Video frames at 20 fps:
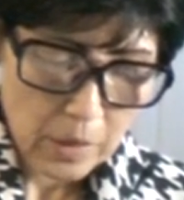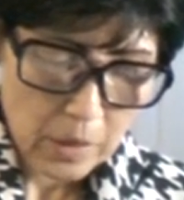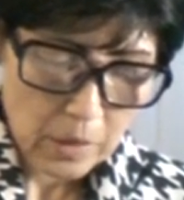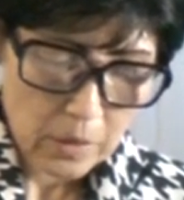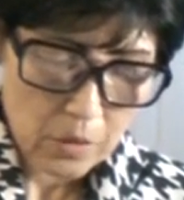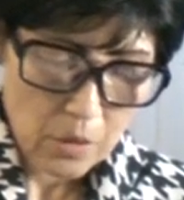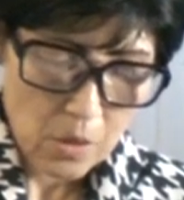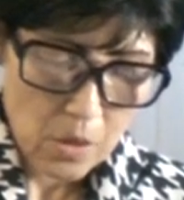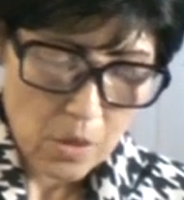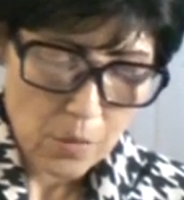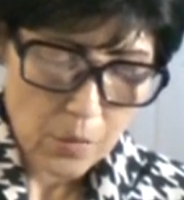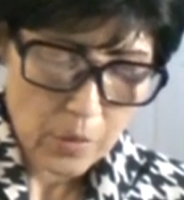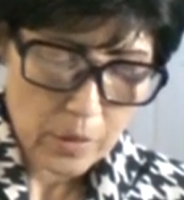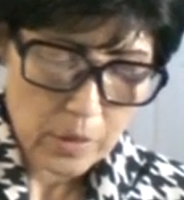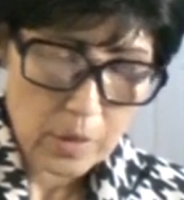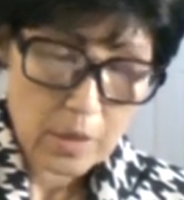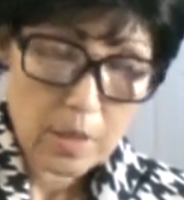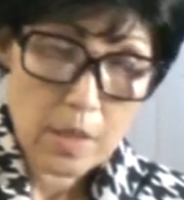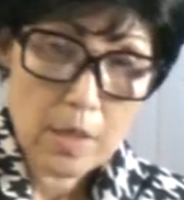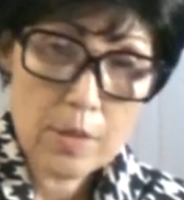He
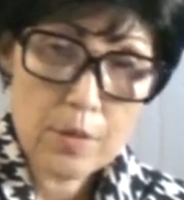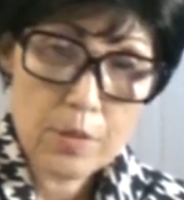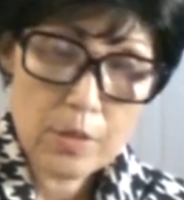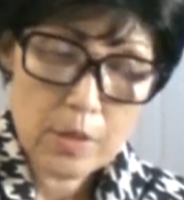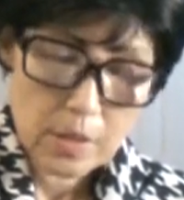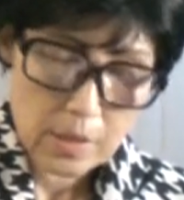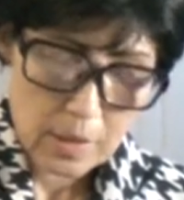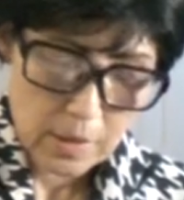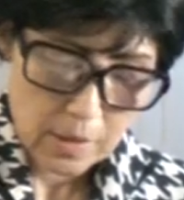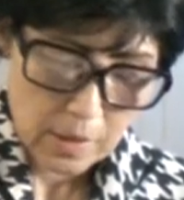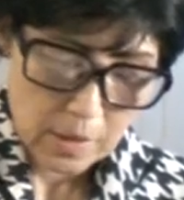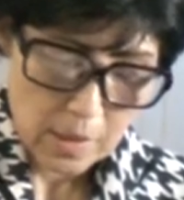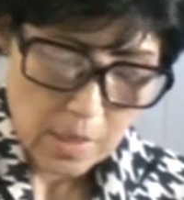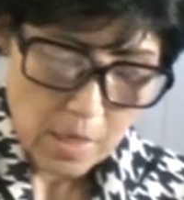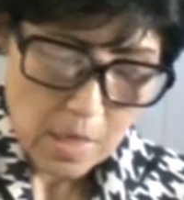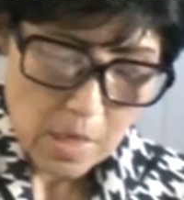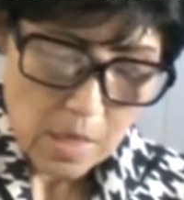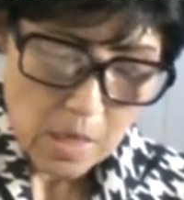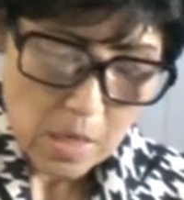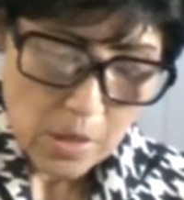always carried it,
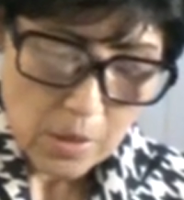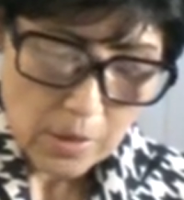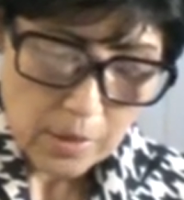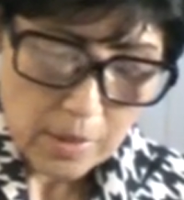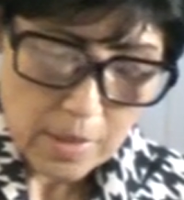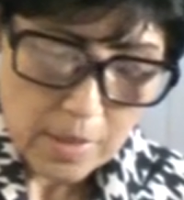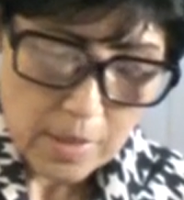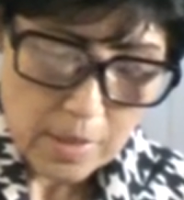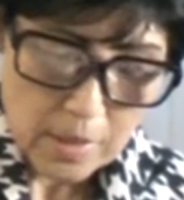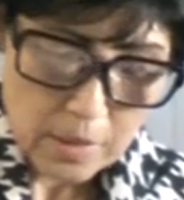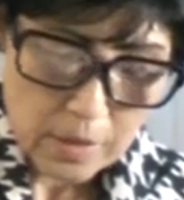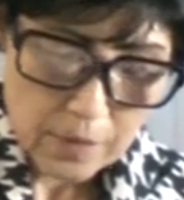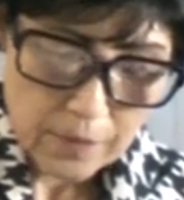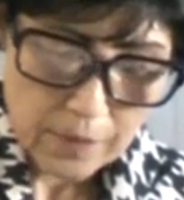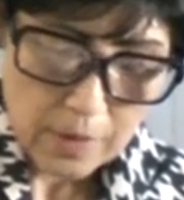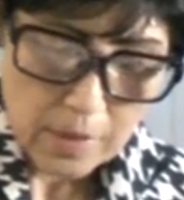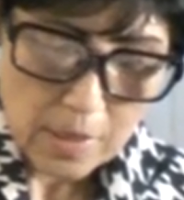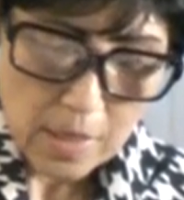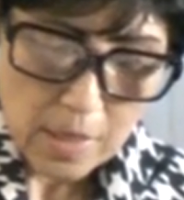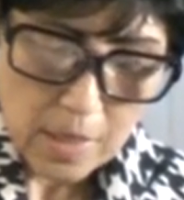layered
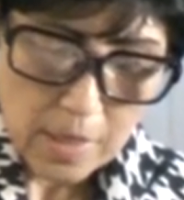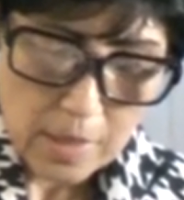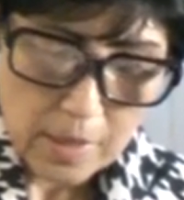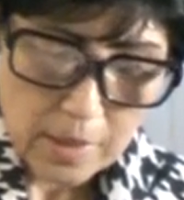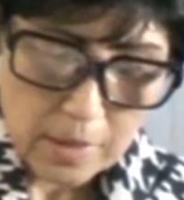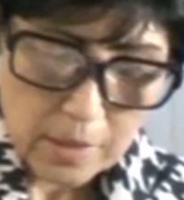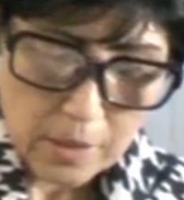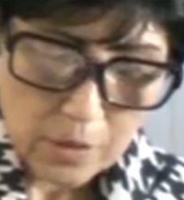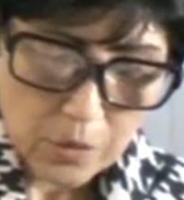with hide